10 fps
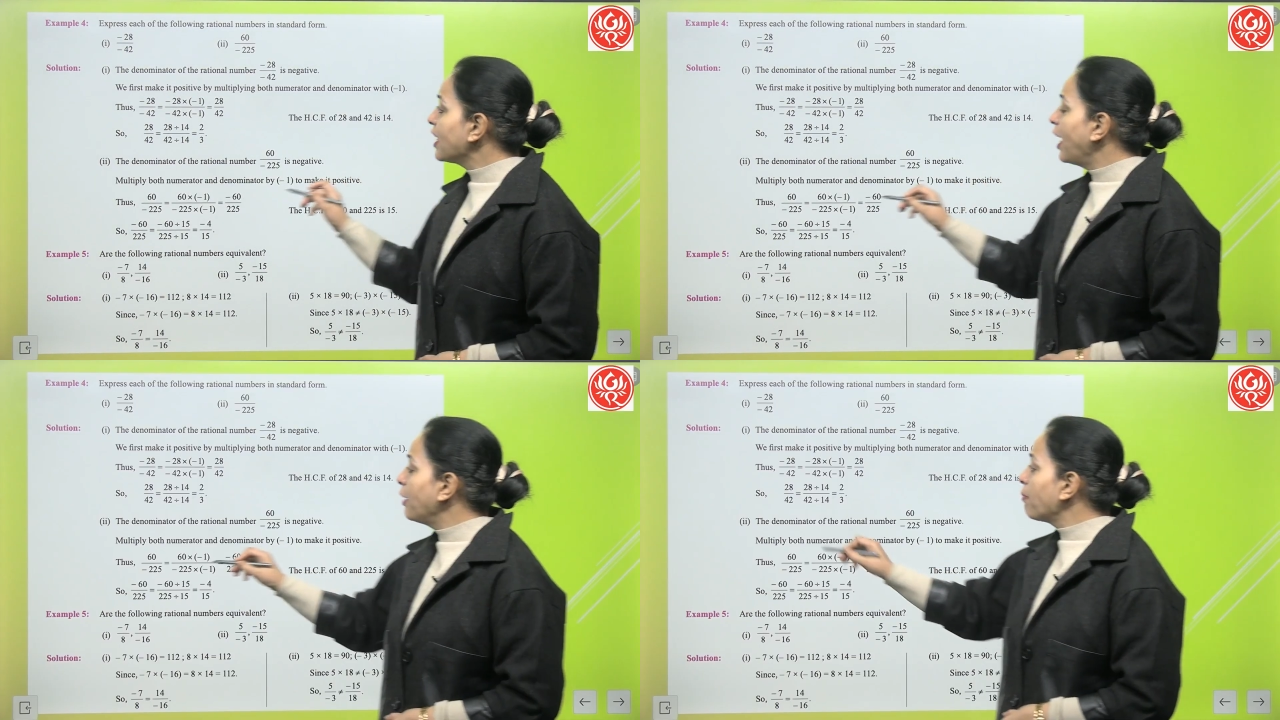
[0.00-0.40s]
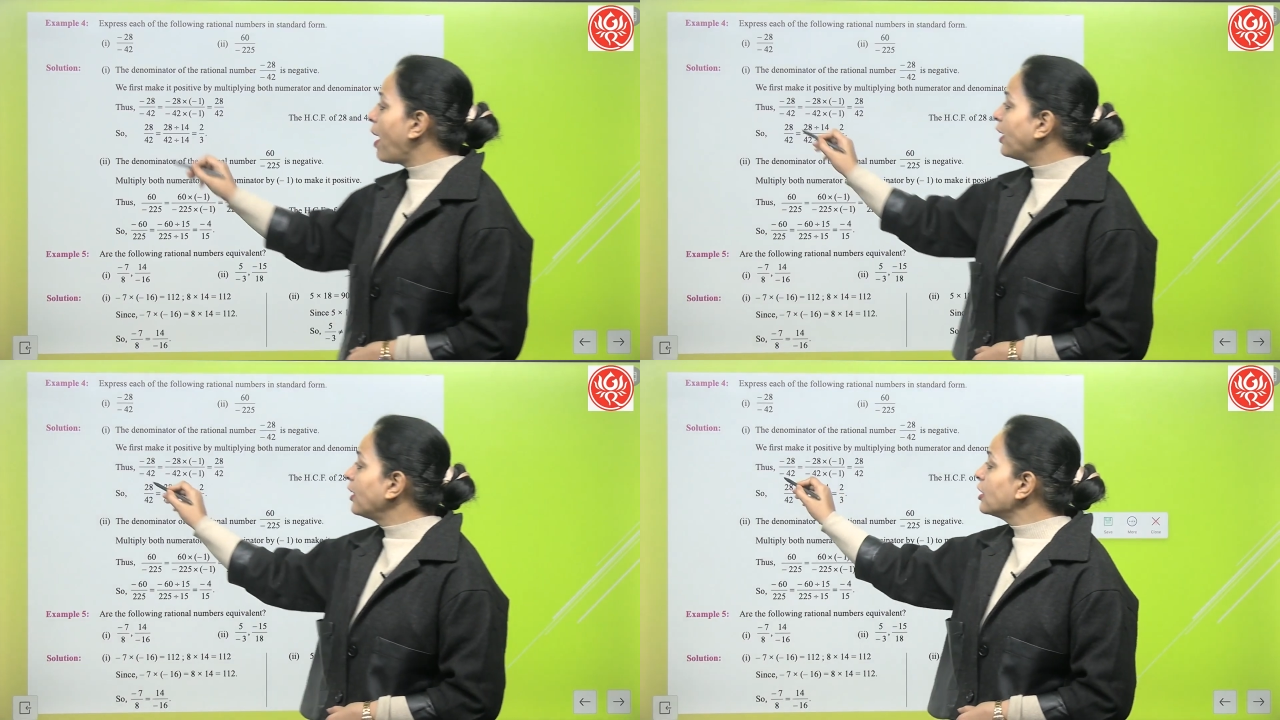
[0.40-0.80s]
and
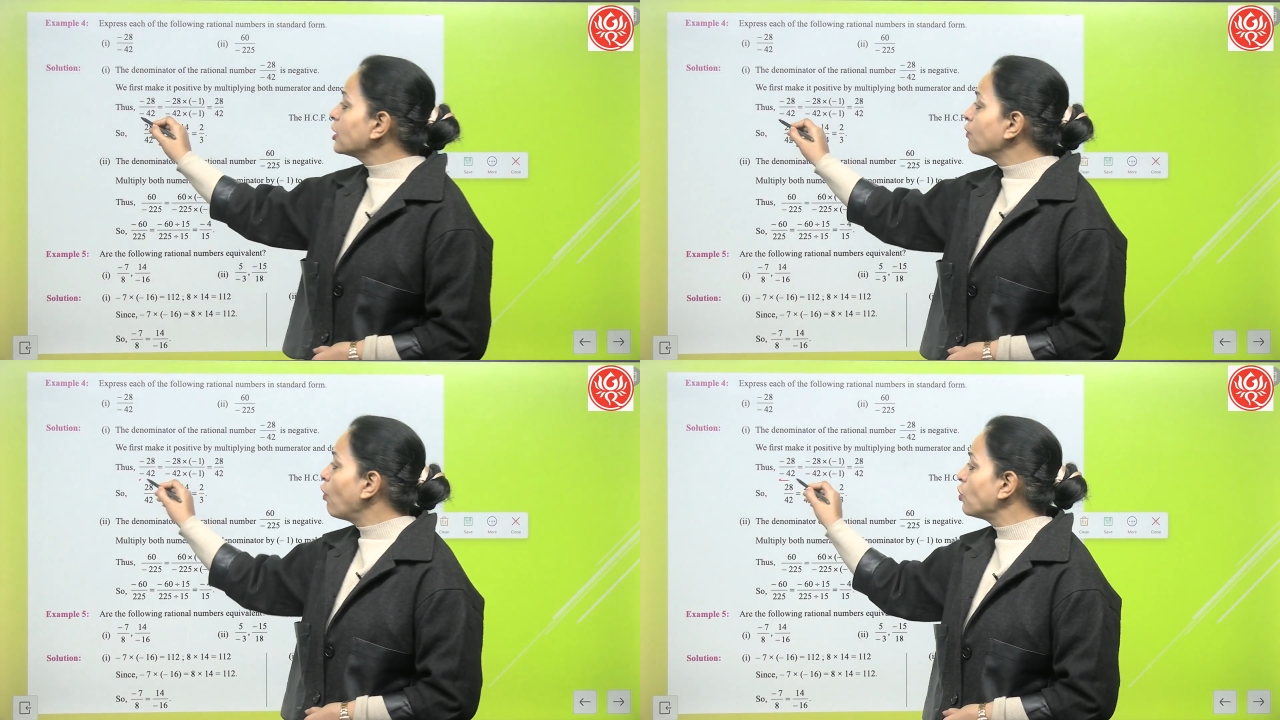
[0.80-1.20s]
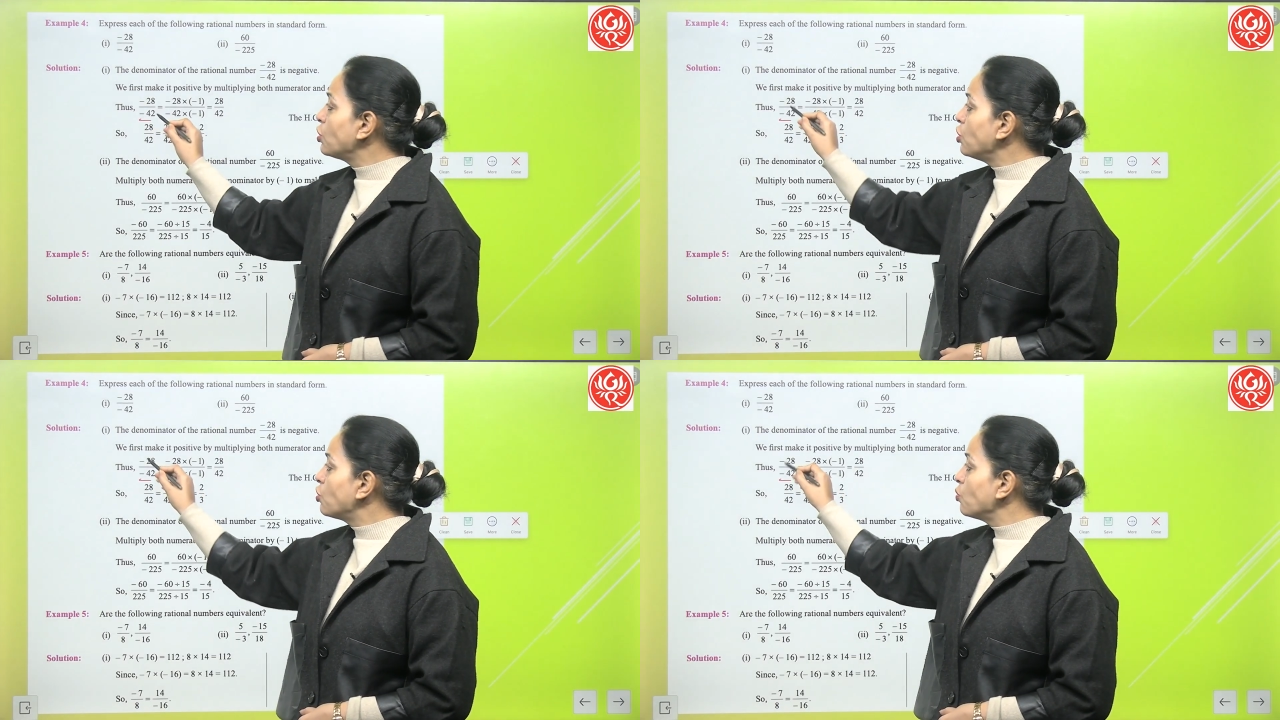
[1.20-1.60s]
minus
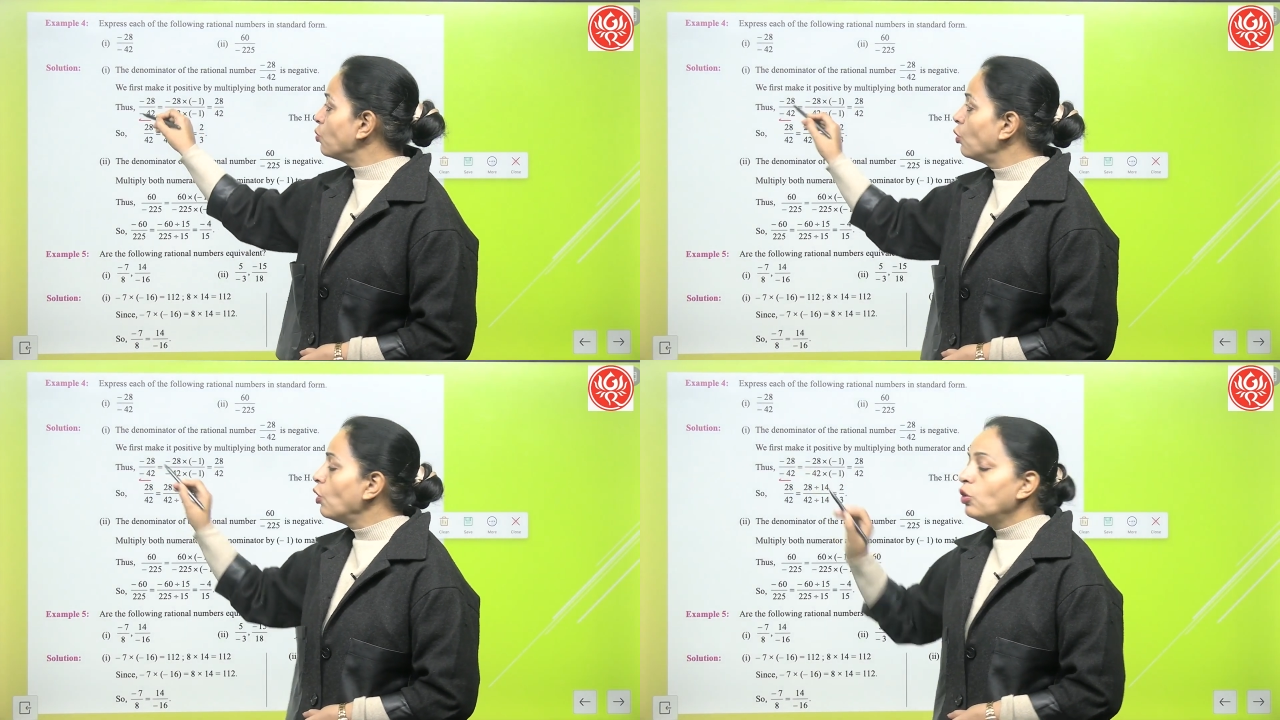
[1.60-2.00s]
42.